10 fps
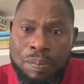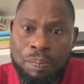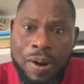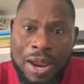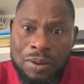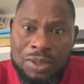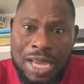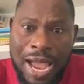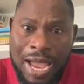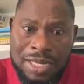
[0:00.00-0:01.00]

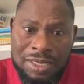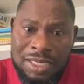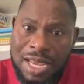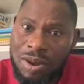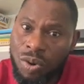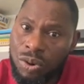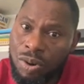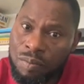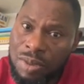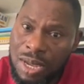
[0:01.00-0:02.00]
prioritize the
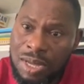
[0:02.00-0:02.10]
economic